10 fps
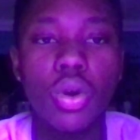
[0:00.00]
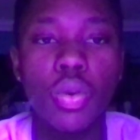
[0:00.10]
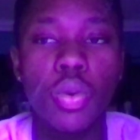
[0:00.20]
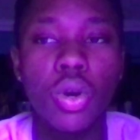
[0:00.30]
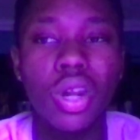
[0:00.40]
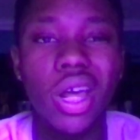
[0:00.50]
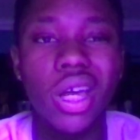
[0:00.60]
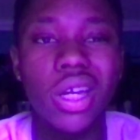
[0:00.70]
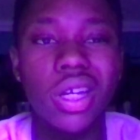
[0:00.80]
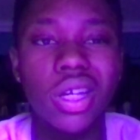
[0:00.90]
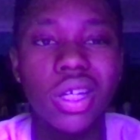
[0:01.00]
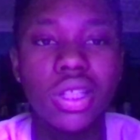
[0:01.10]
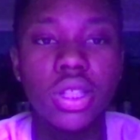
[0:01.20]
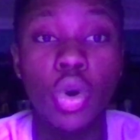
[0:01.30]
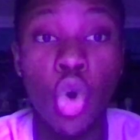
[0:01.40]
were like
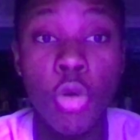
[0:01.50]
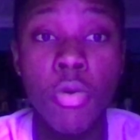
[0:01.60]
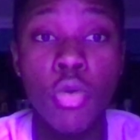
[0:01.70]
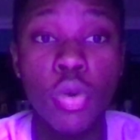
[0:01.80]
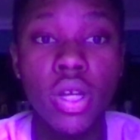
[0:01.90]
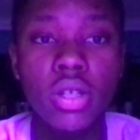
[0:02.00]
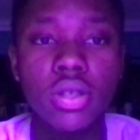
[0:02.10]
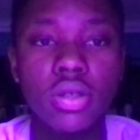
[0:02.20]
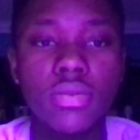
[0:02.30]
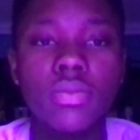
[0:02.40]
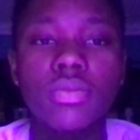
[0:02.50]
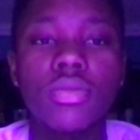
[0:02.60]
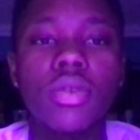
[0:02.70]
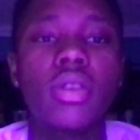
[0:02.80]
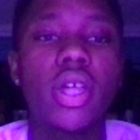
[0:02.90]
the hormone wings
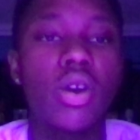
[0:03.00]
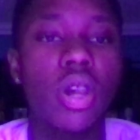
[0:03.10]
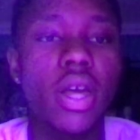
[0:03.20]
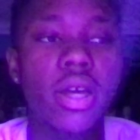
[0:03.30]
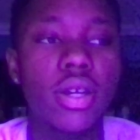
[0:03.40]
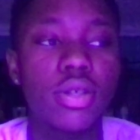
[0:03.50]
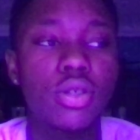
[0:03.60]
that are like